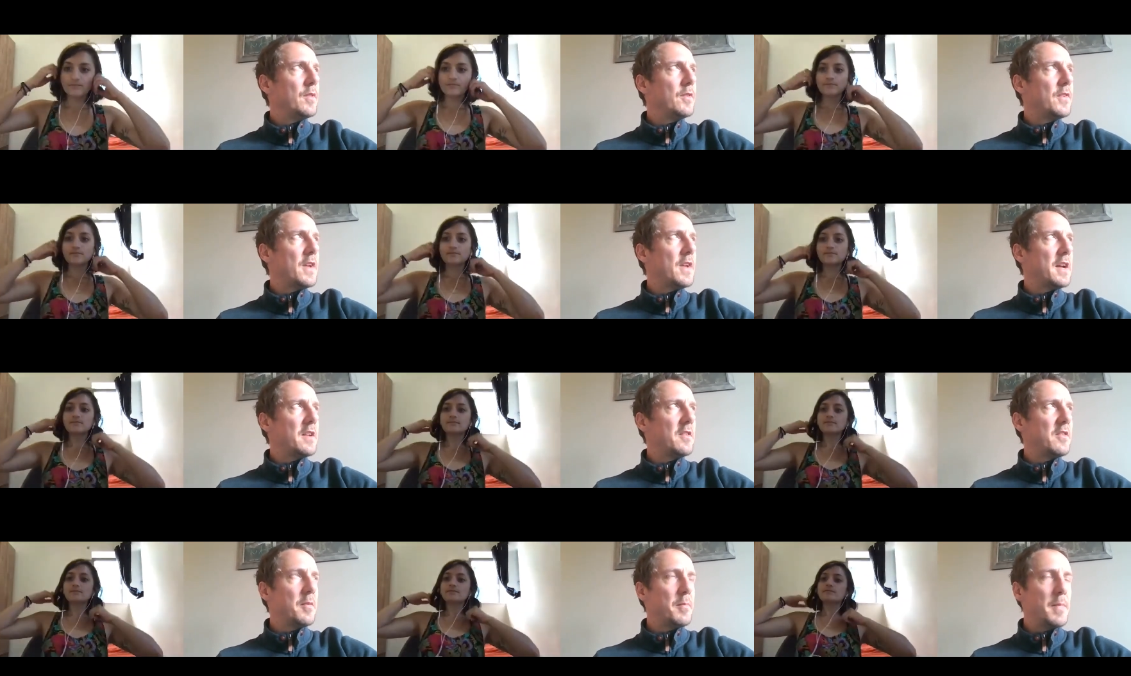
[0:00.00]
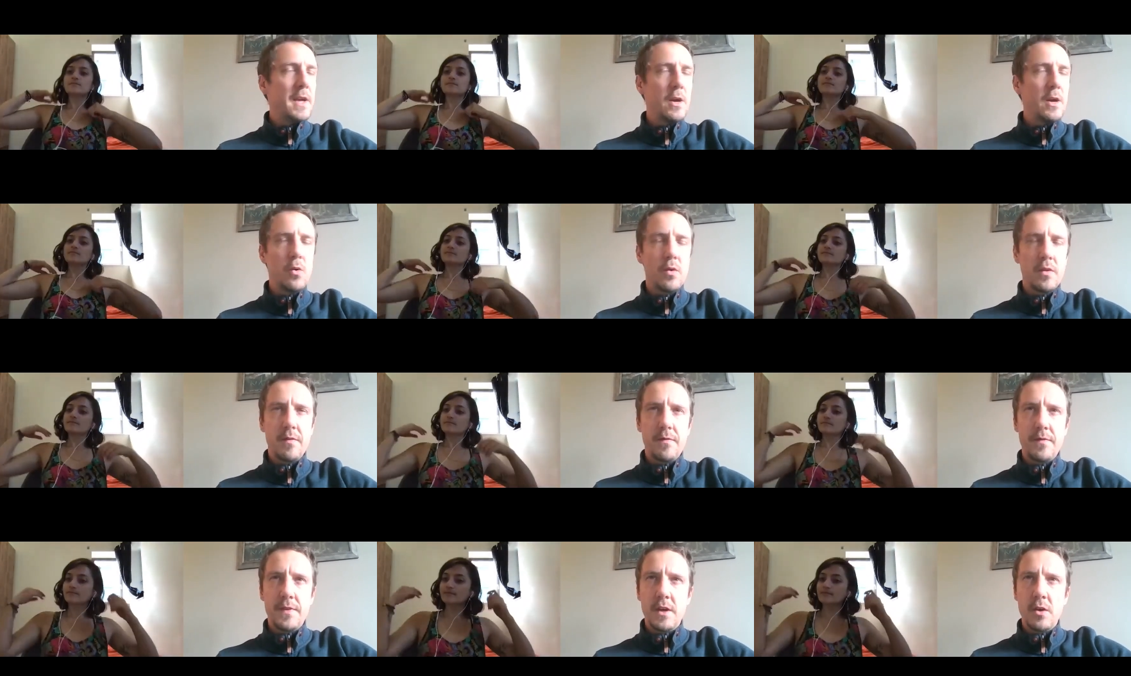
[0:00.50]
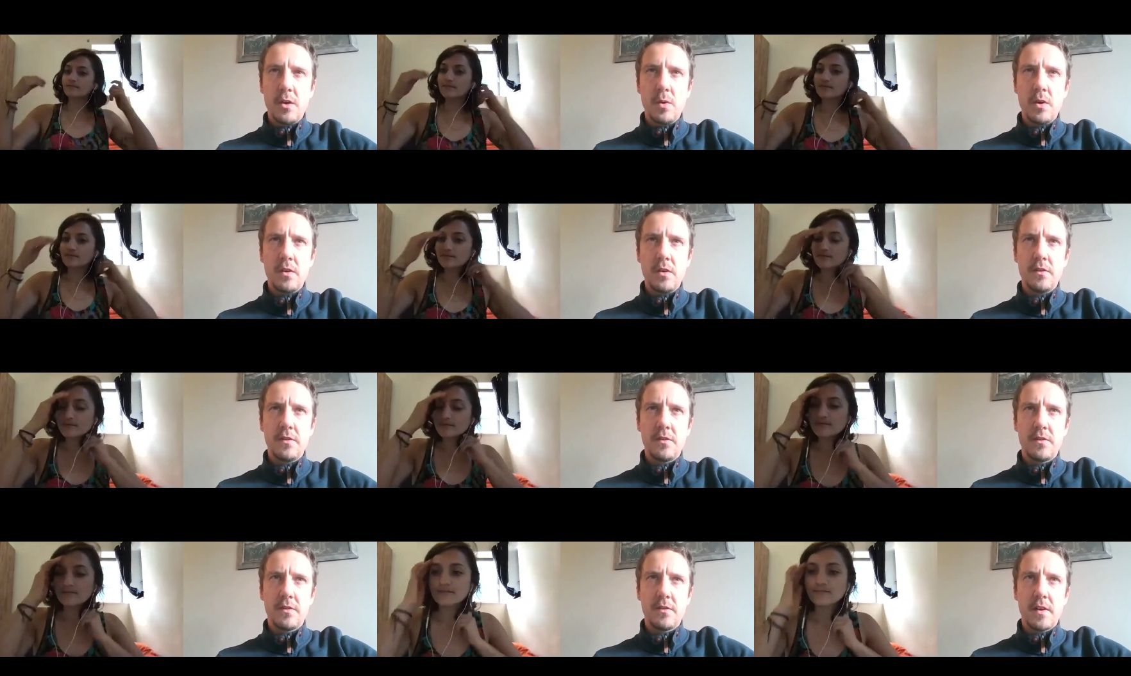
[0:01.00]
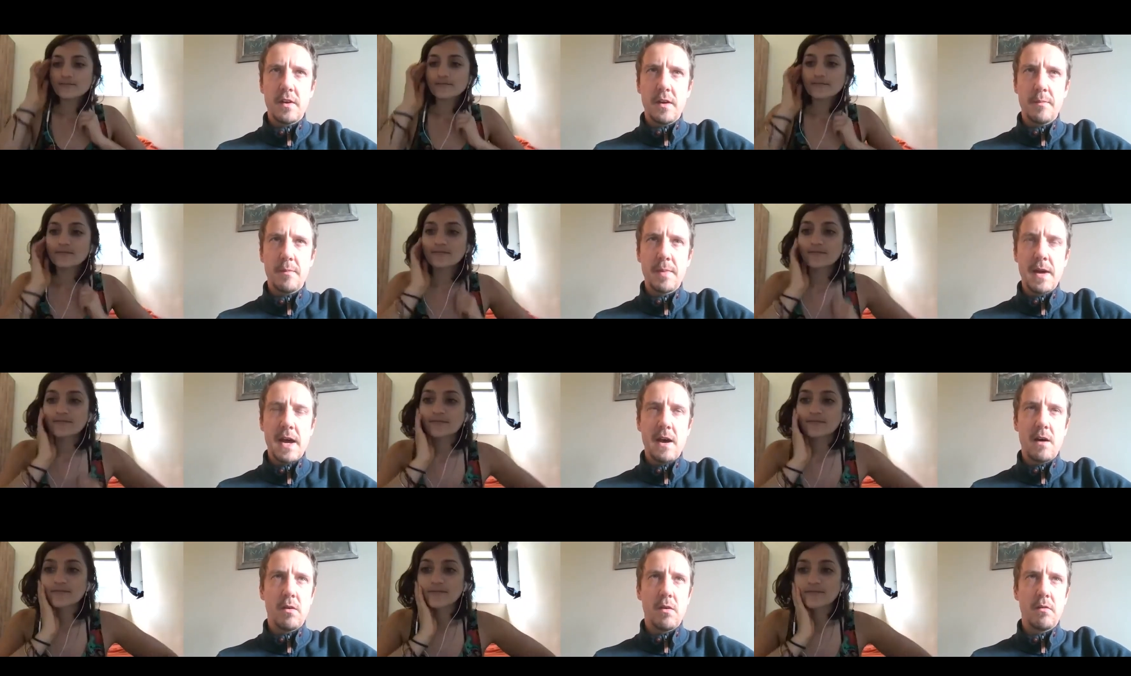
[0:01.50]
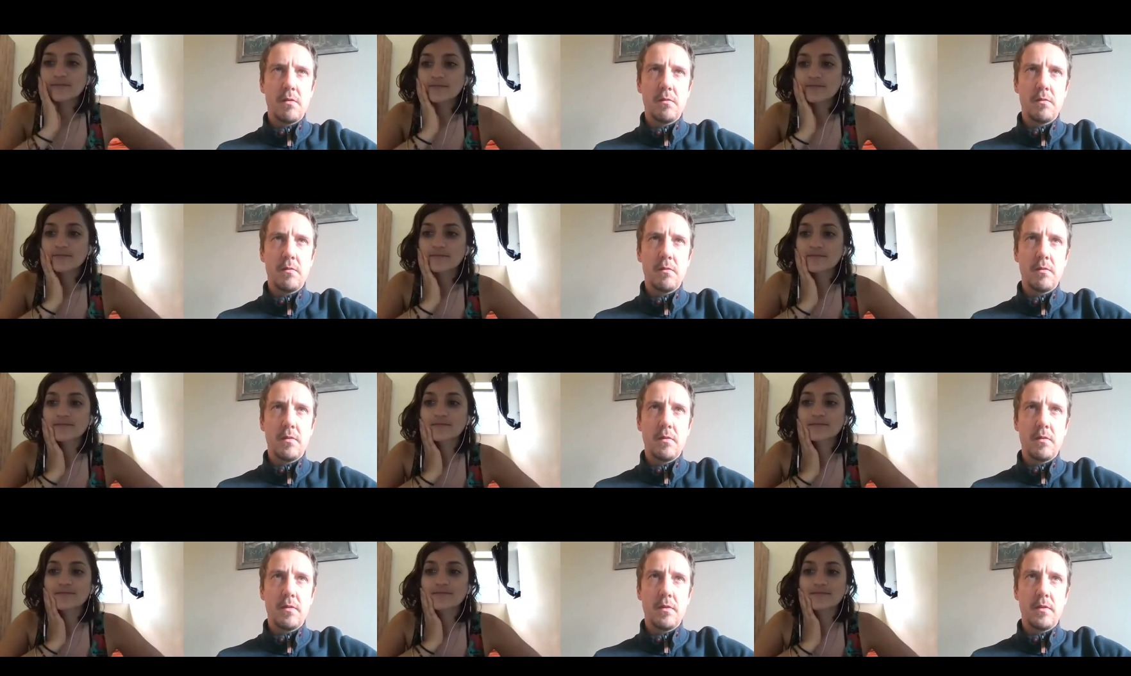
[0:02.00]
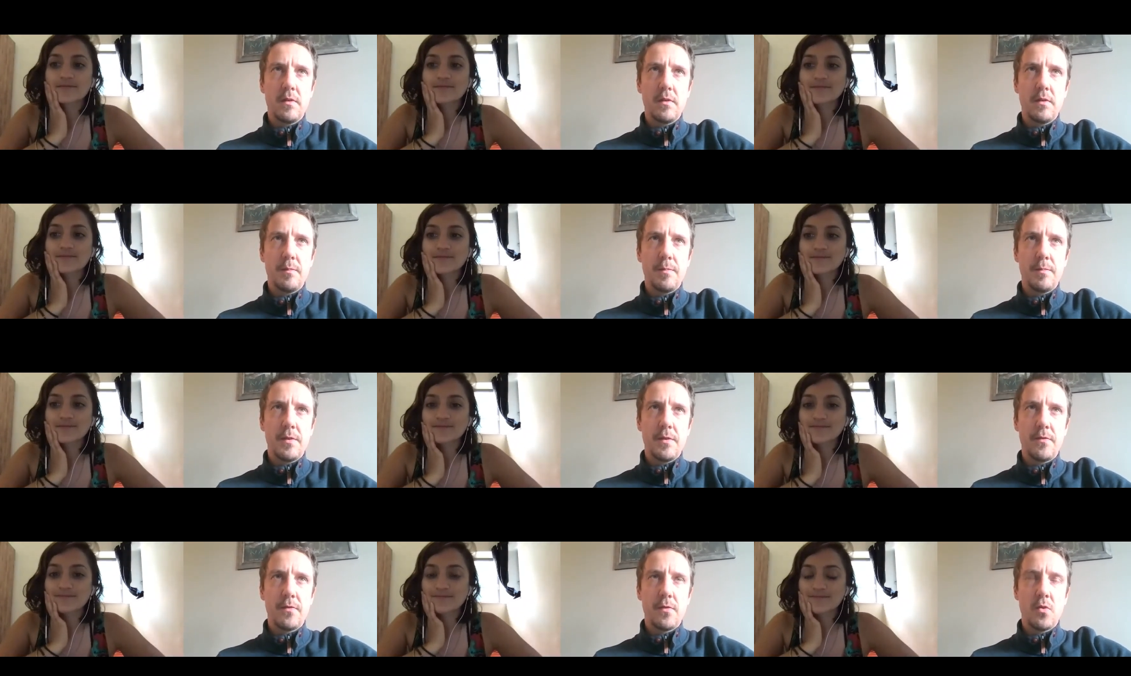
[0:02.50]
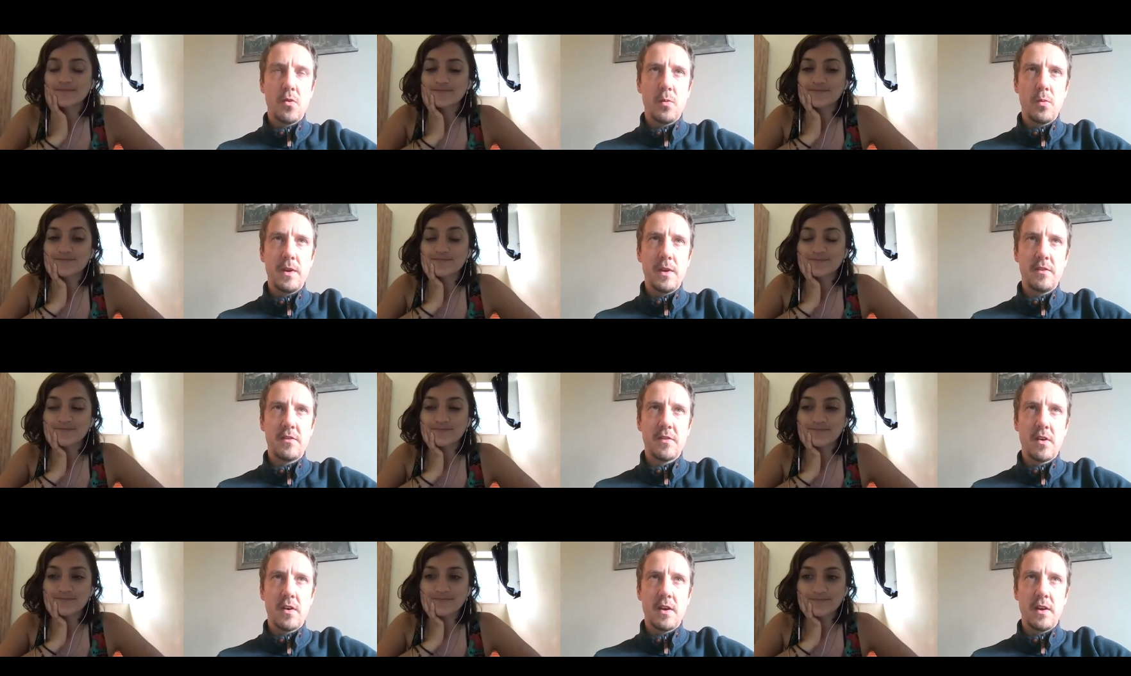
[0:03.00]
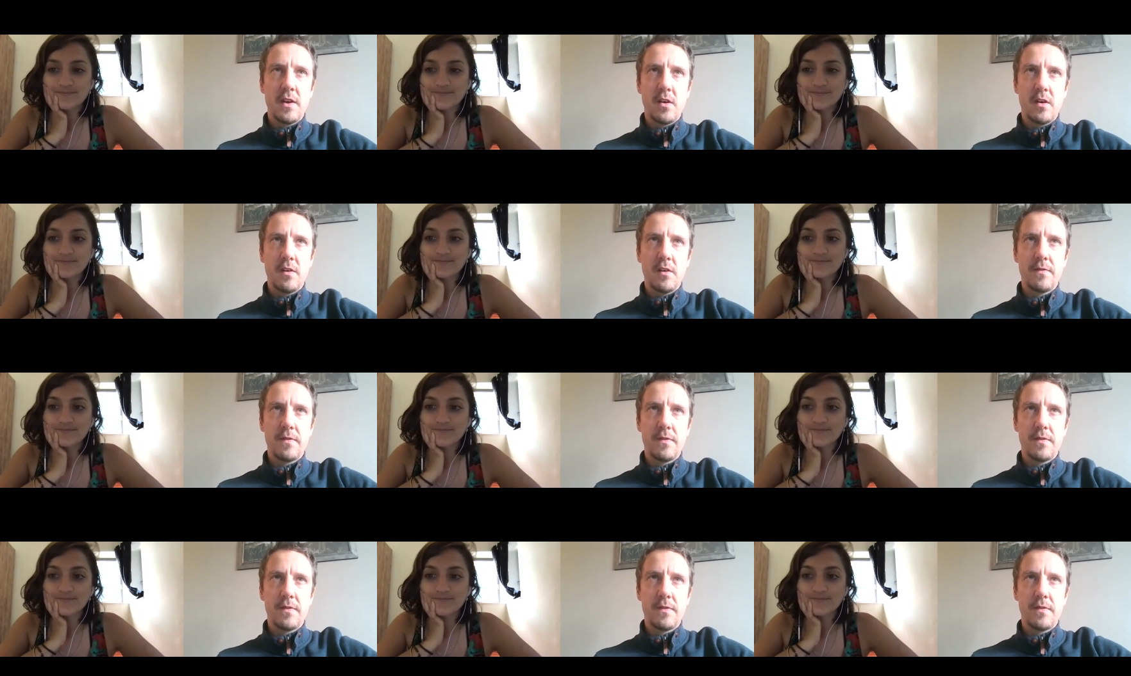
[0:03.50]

Speaker 1: say to me or the viewers about before we sign off?